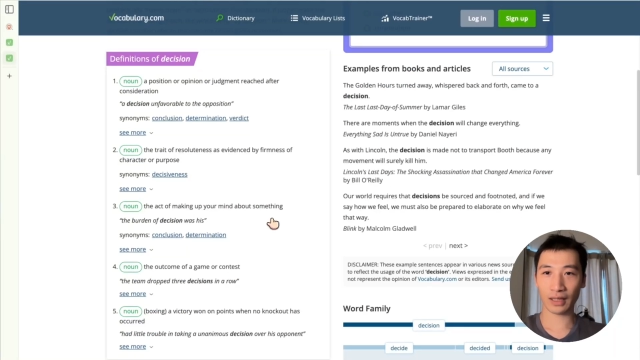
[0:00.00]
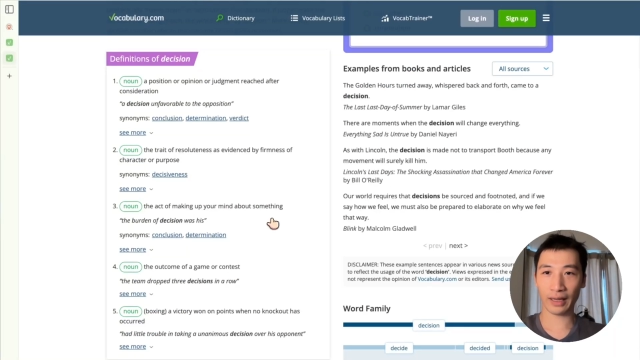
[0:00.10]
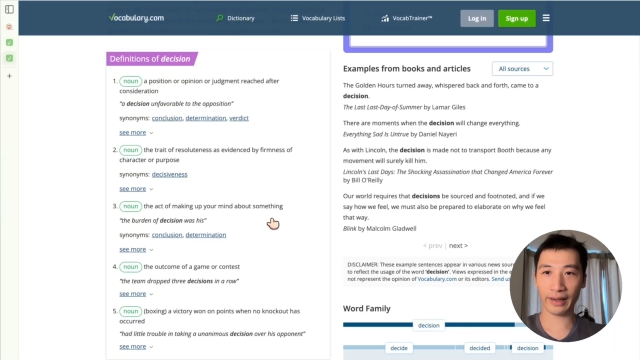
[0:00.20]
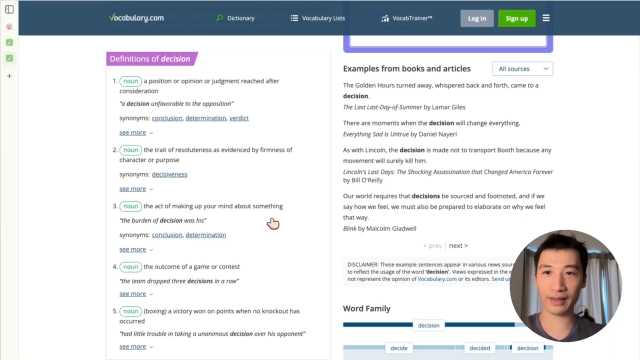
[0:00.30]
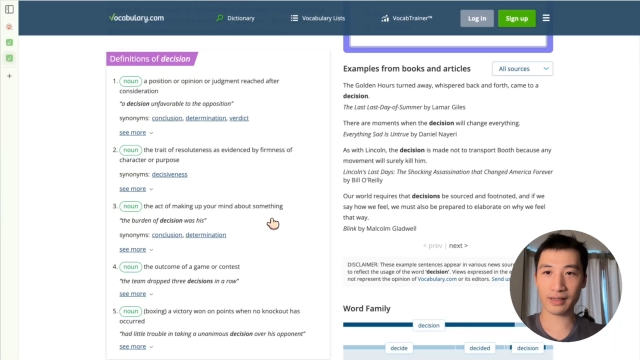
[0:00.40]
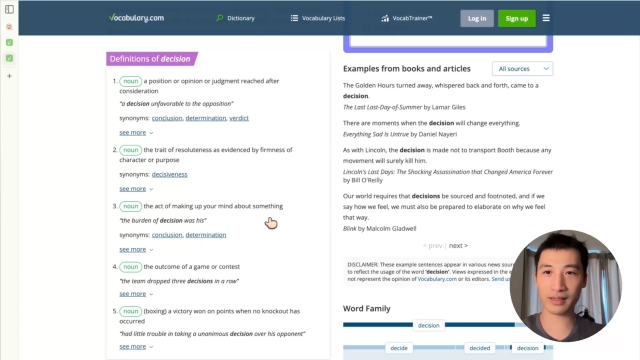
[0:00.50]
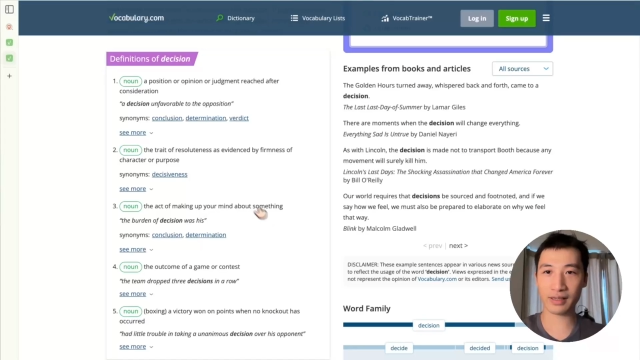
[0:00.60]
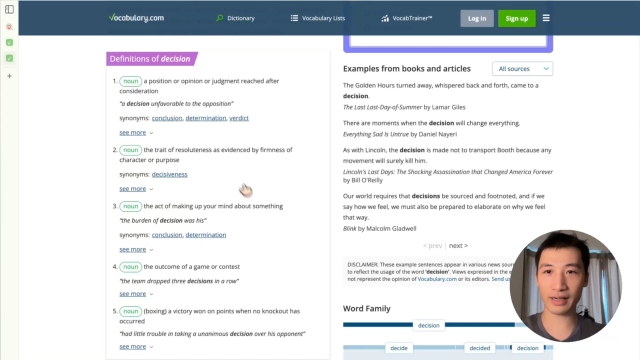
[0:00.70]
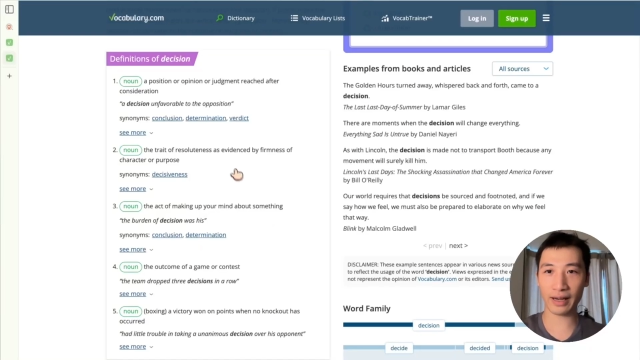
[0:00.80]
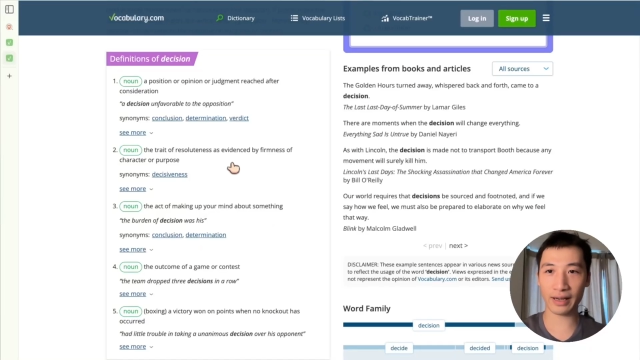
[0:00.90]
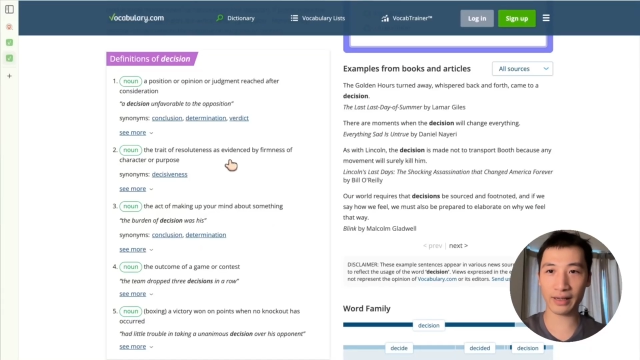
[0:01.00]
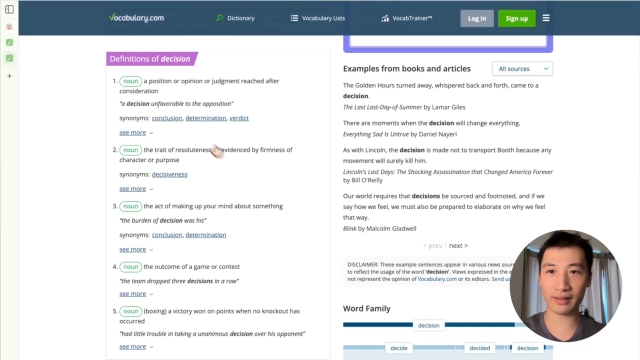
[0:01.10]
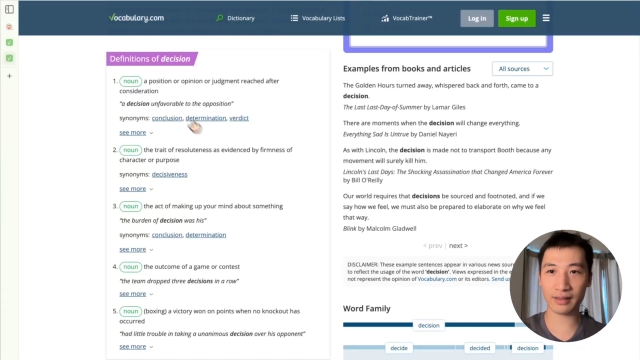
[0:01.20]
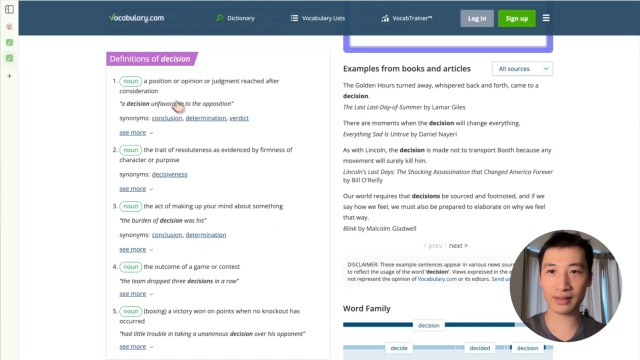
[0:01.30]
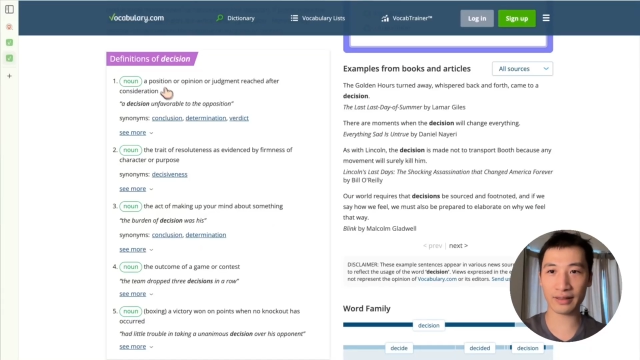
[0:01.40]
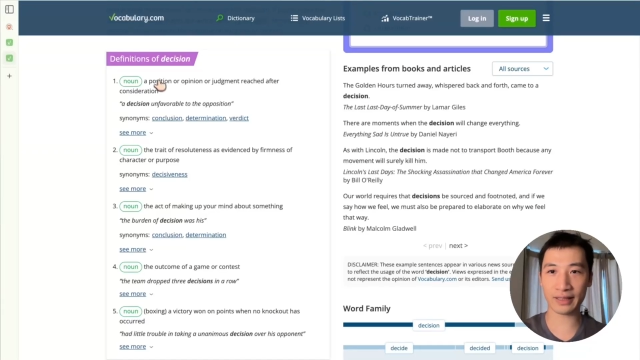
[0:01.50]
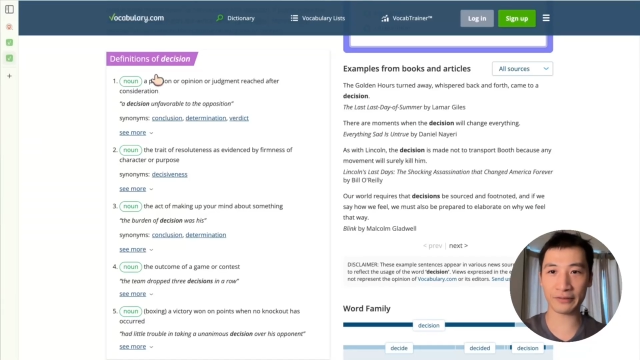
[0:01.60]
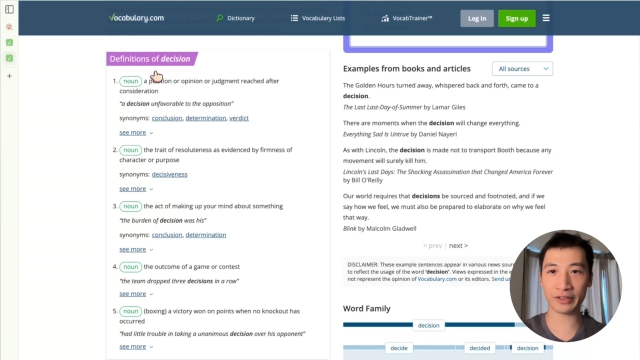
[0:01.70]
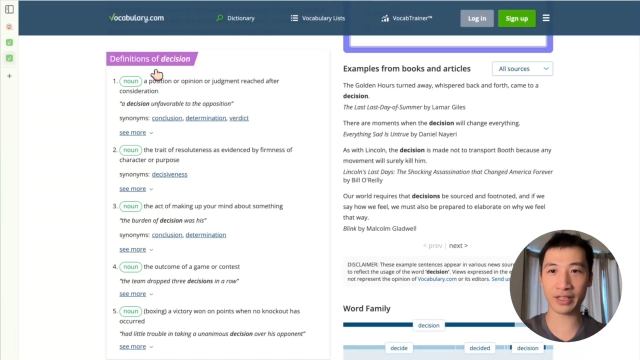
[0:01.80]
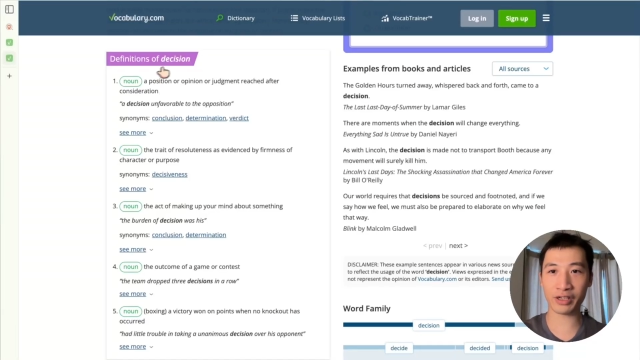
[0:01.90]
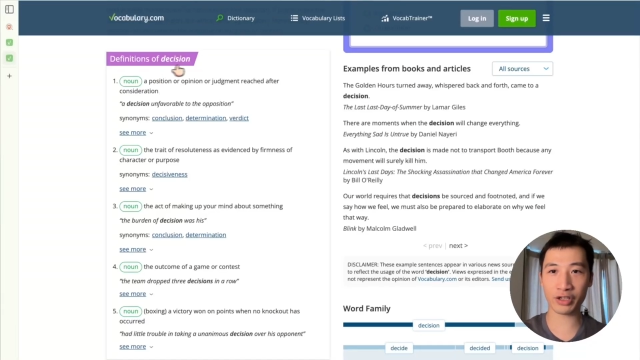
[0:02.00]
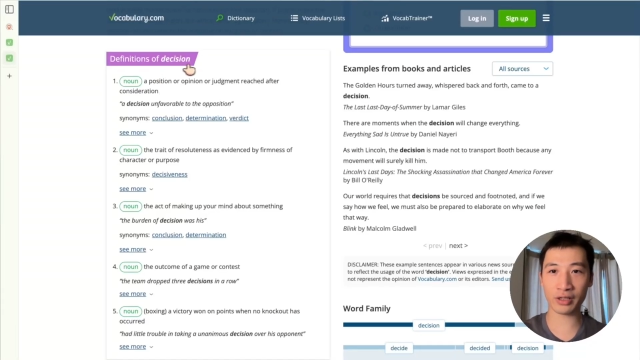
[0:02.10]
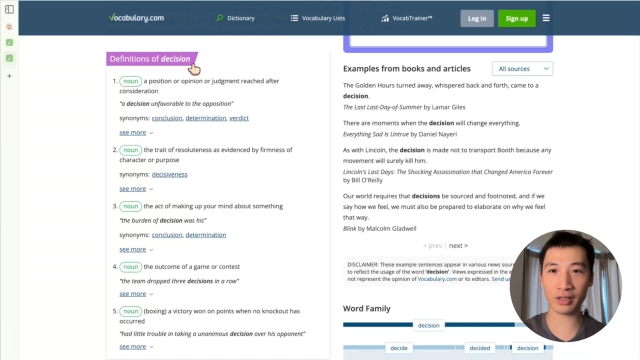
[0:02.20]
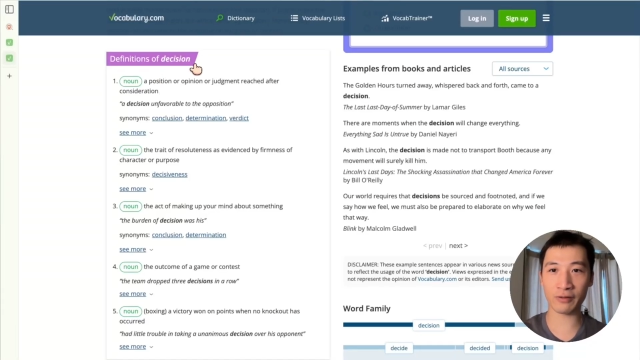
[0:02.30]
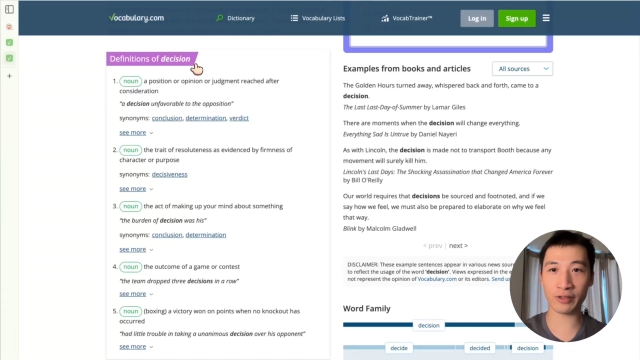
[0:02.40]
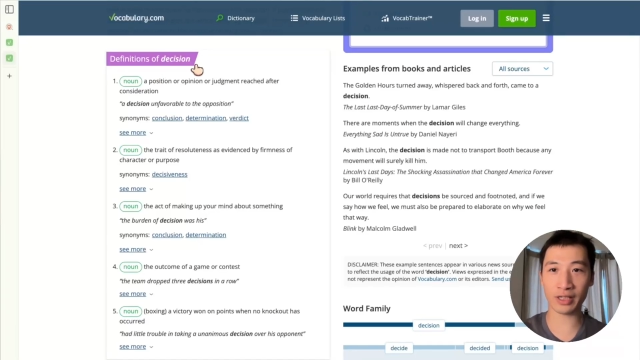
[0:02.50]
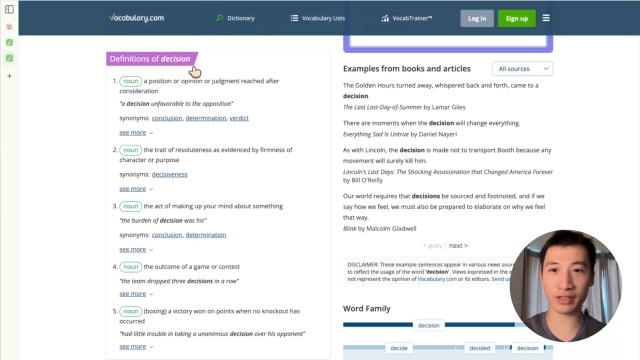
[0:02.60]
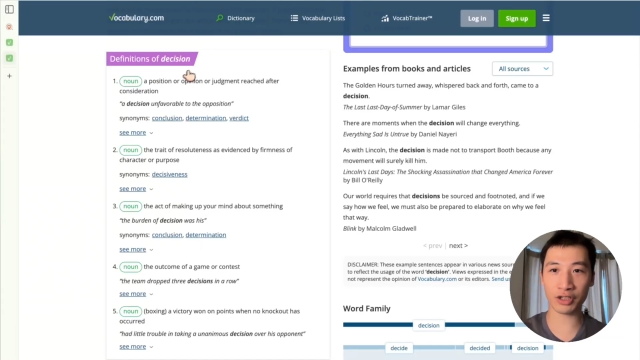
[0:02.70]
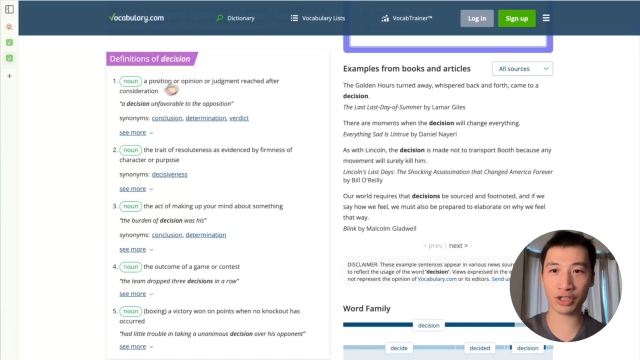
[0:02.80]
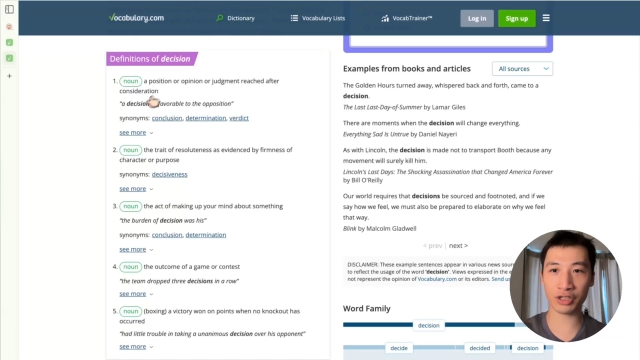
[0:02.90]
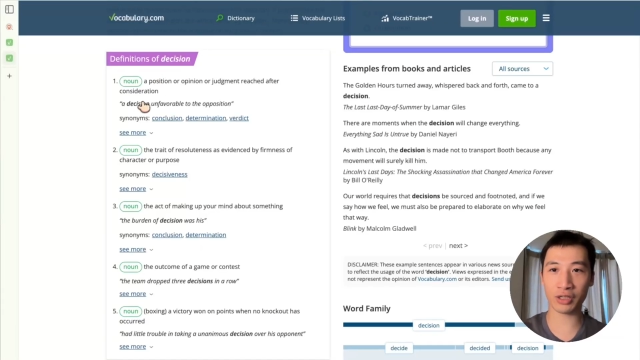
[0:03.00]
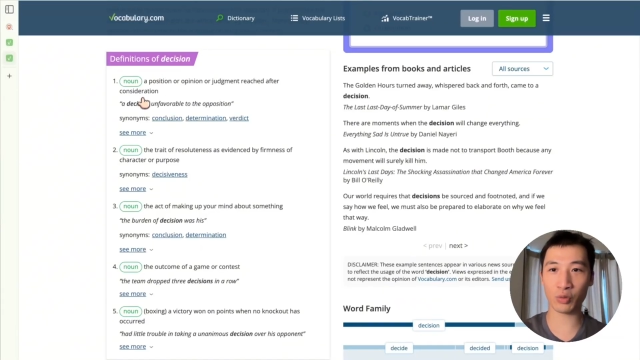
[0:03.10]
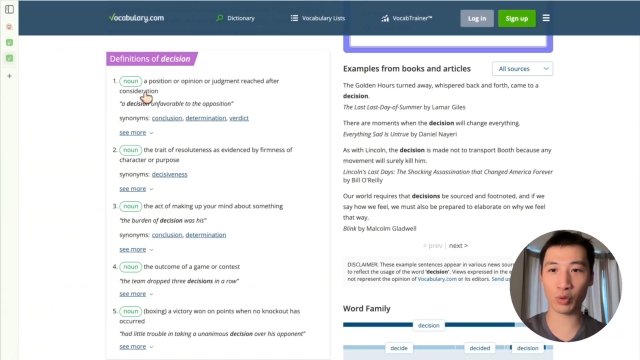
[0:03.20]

And in the definition of decision,